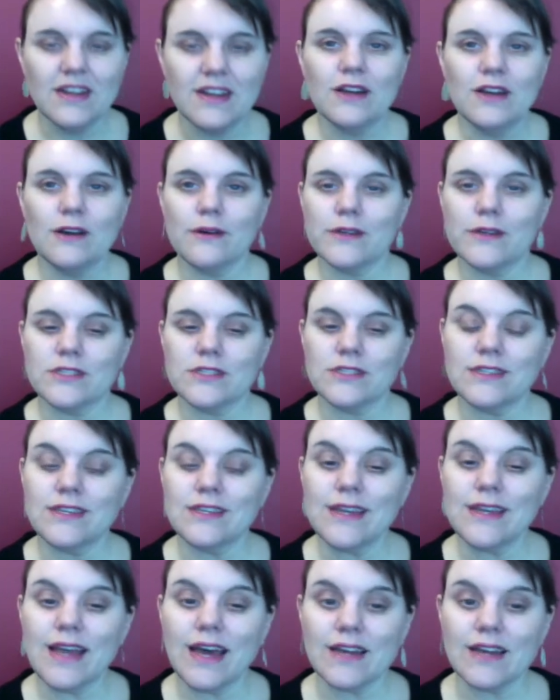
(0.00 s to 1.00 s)
which is
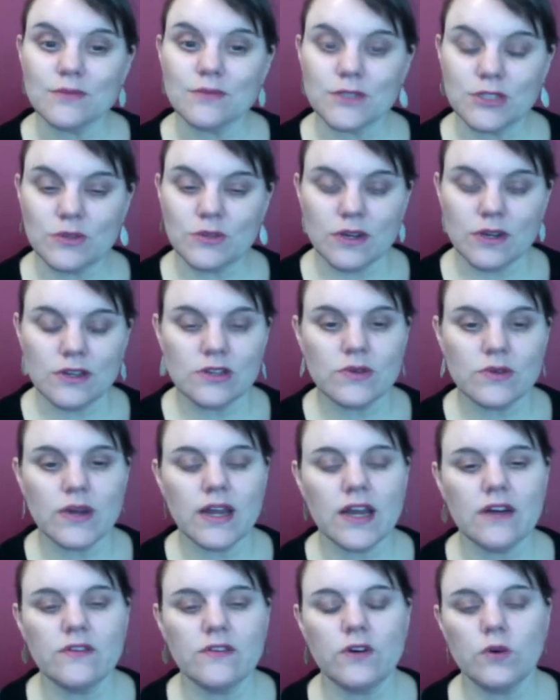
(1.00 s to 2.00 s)
not what you want to do. I
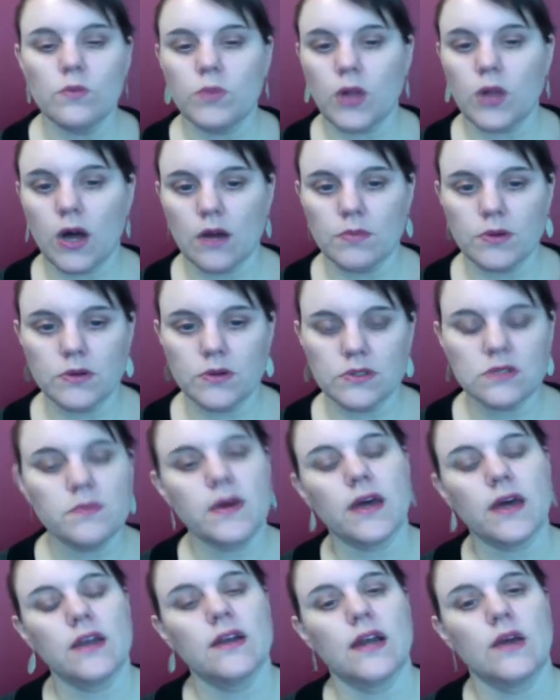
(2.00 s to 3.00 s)
have a whole blog post
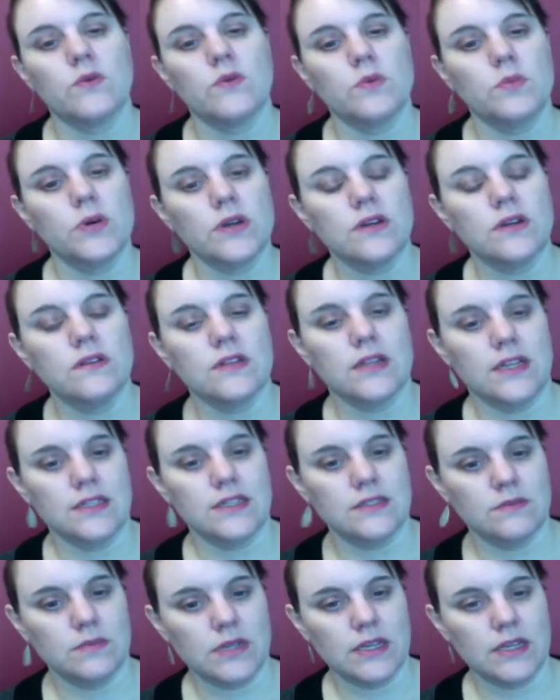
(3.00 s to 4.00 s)
about it. I will put it in the
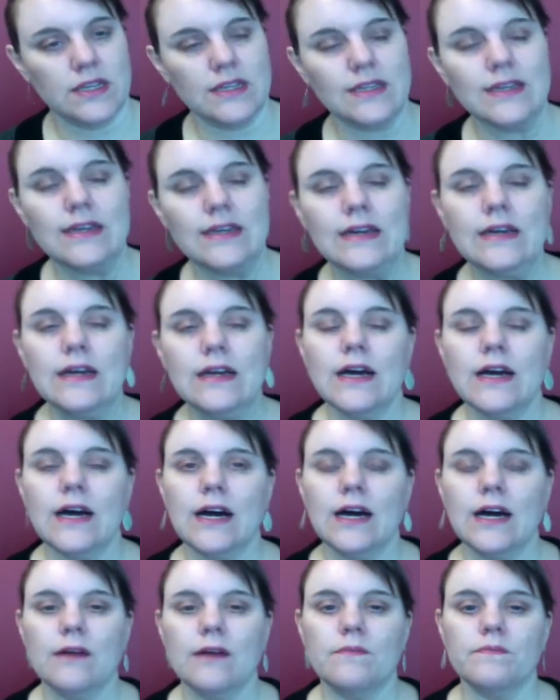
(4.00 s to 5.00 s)
lesson plan.
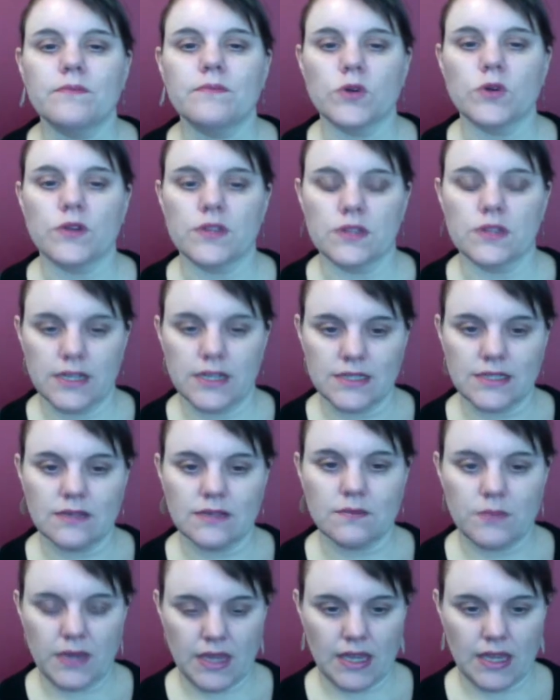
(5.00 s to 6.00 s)
Or the lesson
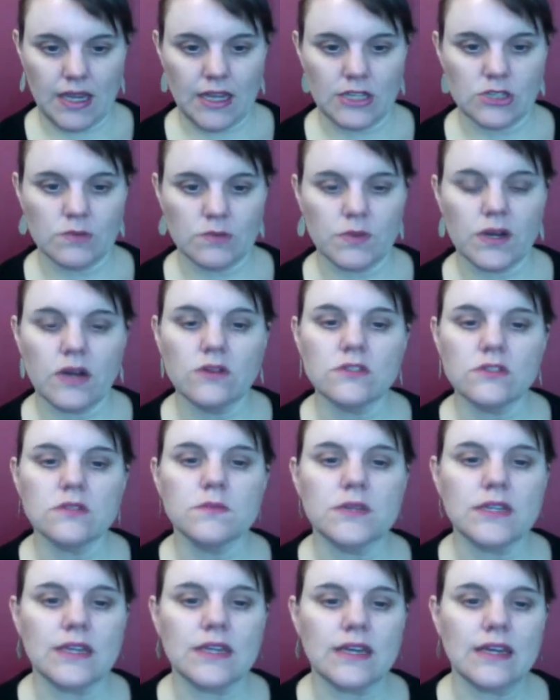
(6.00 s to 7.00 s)
page. But
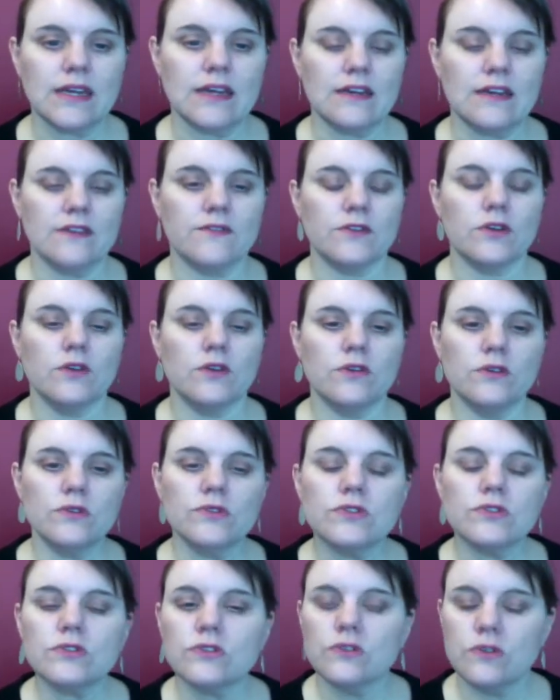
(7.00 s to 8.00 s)
ultimately, if you
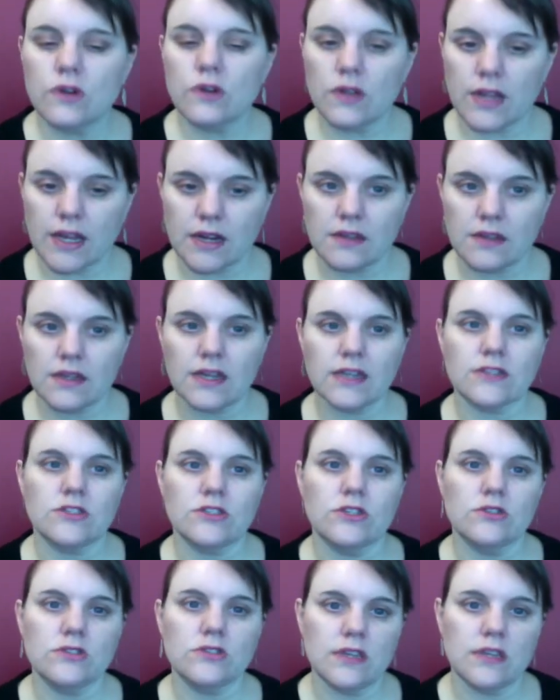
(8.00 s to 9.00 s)
use Google Analytics
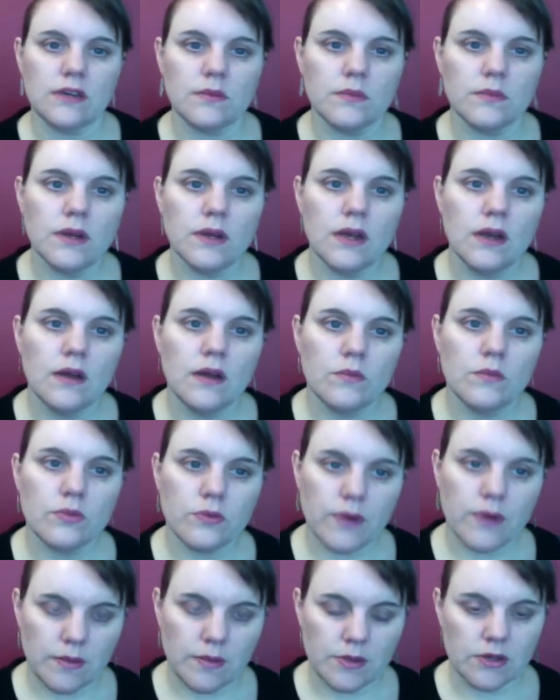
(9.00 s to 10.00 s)
UTM
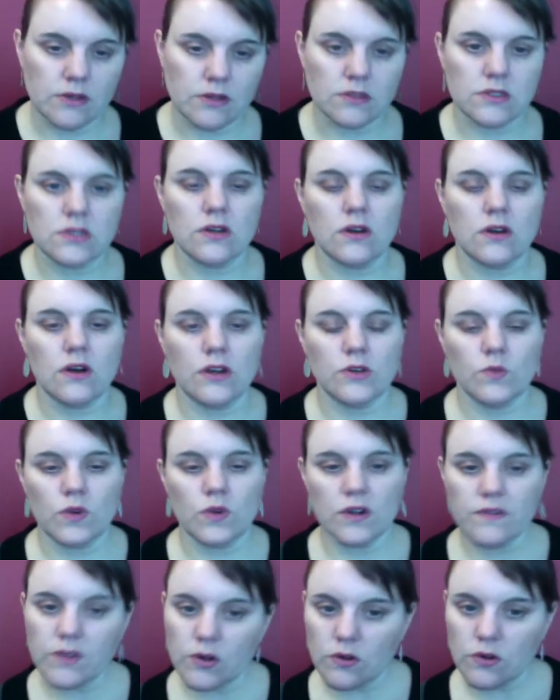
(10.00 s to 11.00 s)
parameters on one
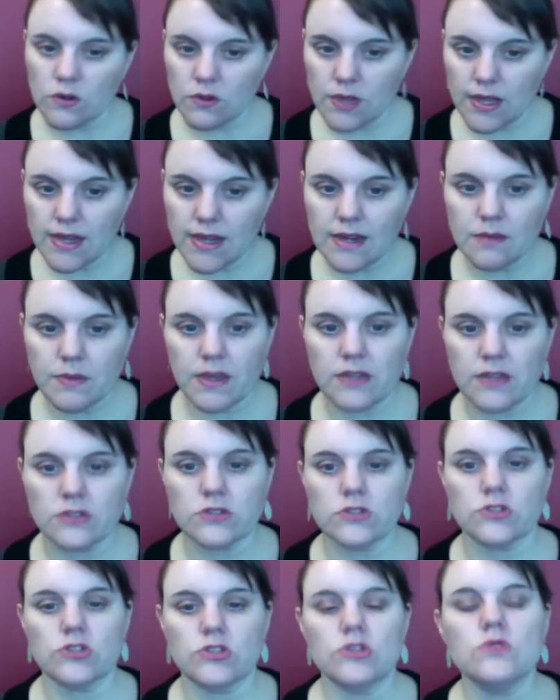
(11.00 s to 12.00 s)
of your own landing
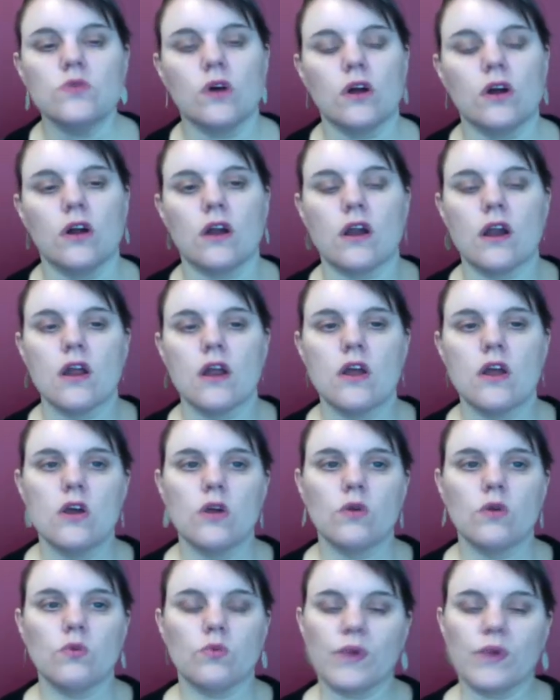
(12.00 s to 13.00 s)
pages, you are
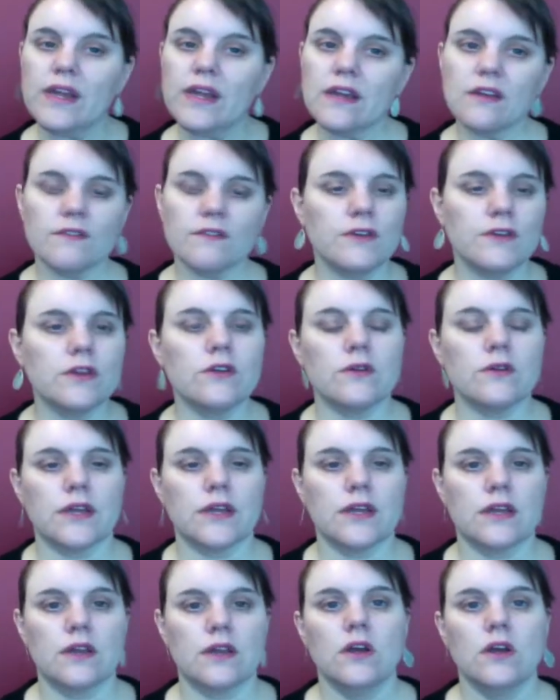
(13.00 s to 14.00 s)

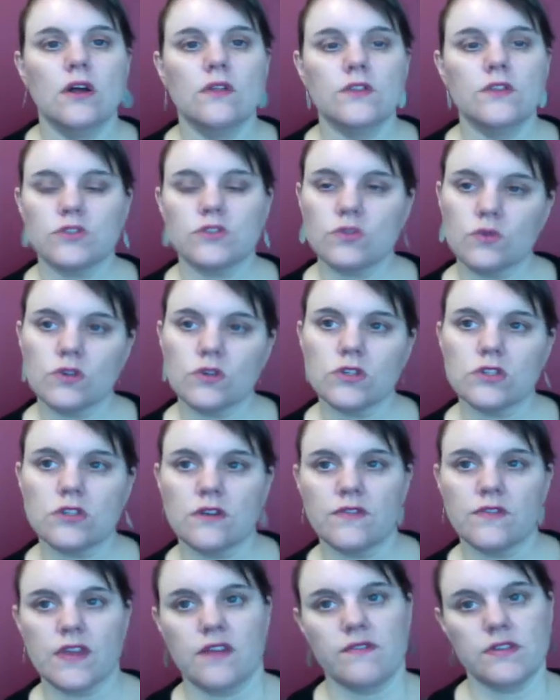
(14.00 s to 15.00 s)
reconfiguring the source
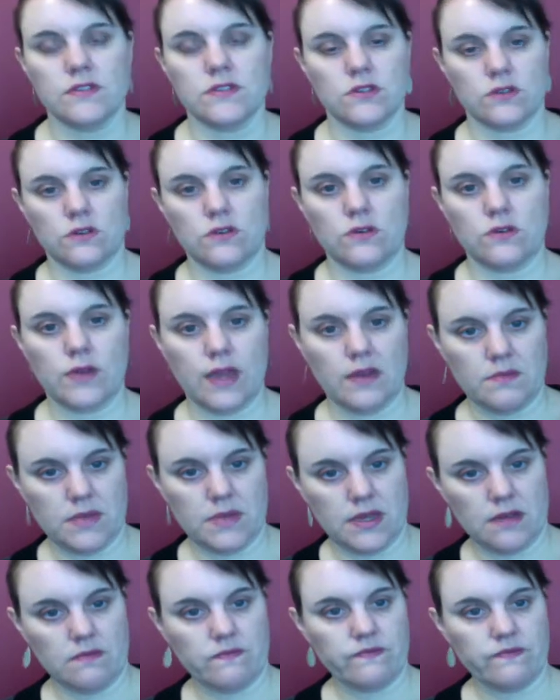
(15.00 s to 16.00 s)
of that visitor who came
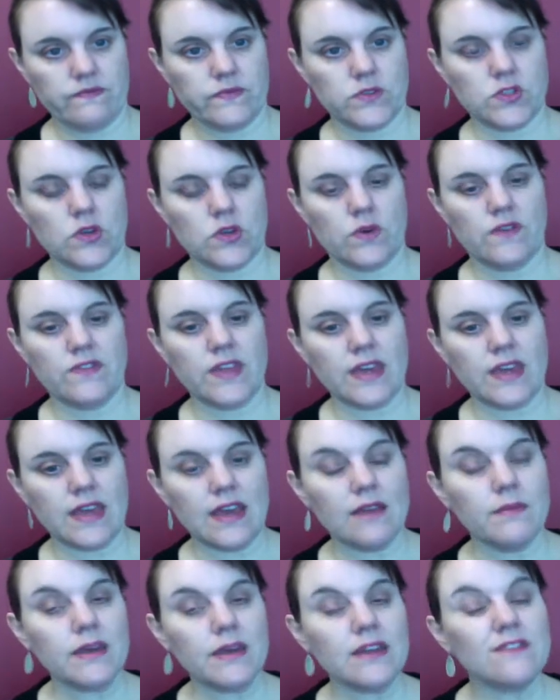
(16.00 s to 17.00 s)
in. So if they
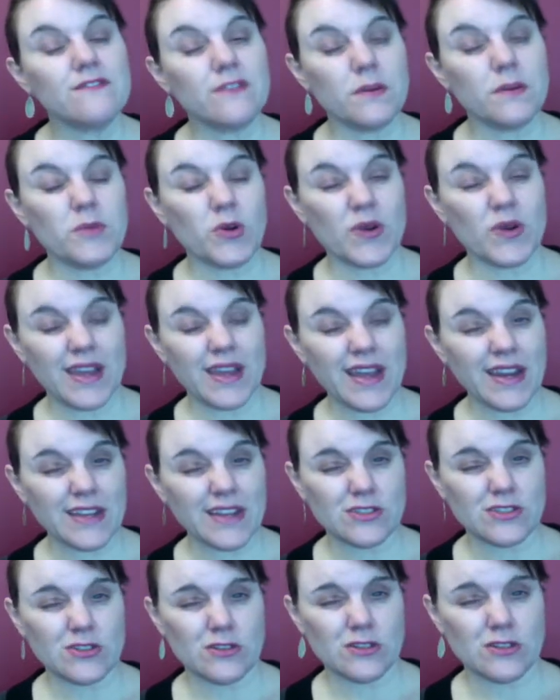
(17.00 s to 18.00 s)
came in from organic
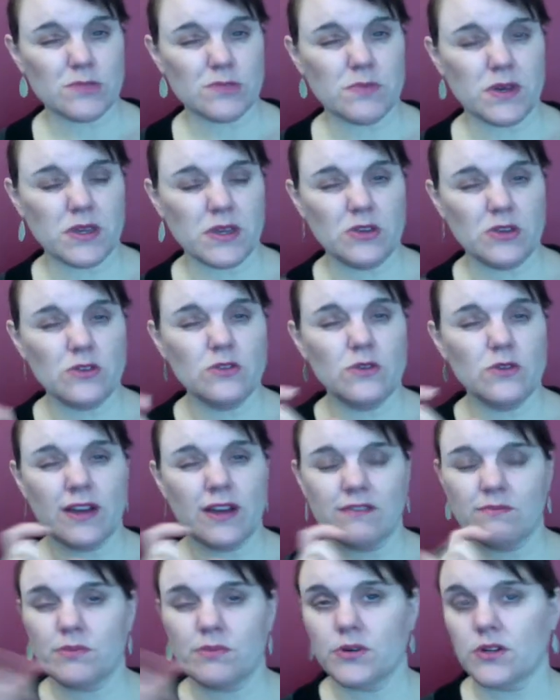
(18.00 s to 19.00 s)
search, but you
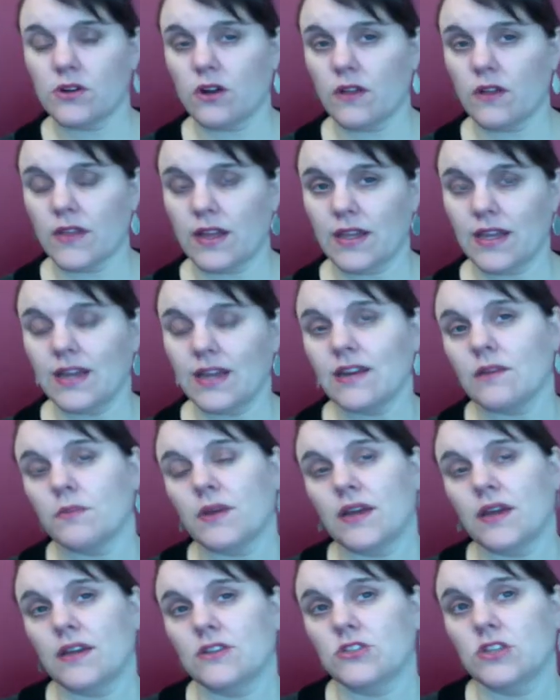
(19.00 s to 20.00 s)
have put on that landing
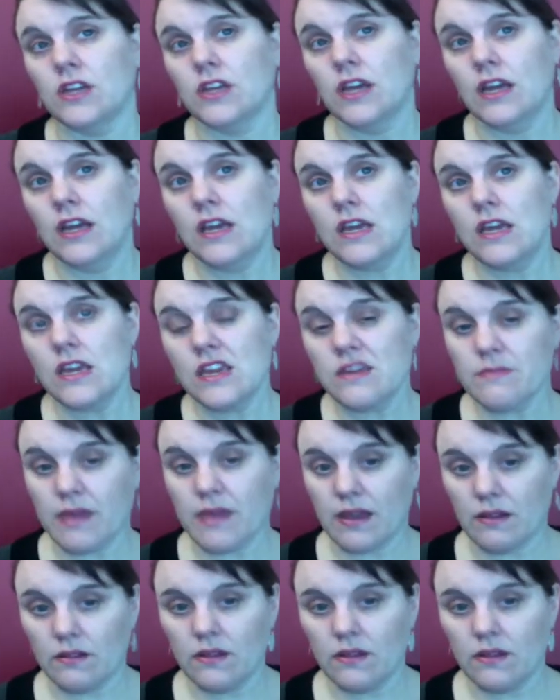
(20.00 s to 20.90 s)
page email,